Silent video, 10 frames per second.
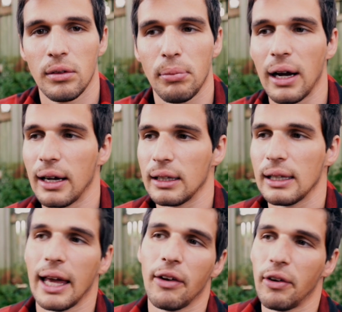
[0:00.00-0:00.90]
by
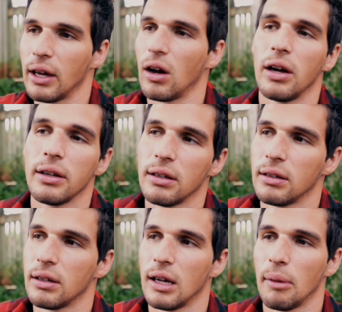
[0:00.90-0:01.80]
layering on
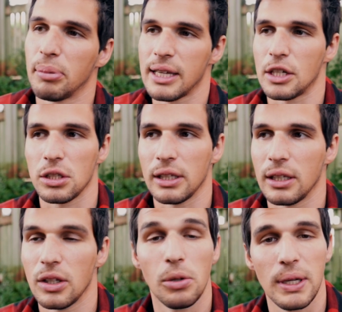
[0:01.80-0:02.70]
a
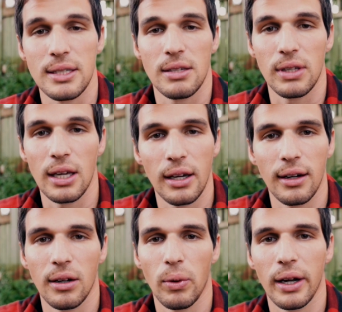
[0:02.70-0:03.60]
potentially new piece of
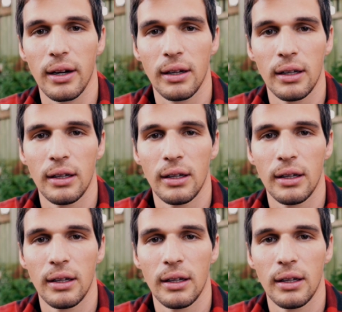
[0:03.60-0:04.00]
gear where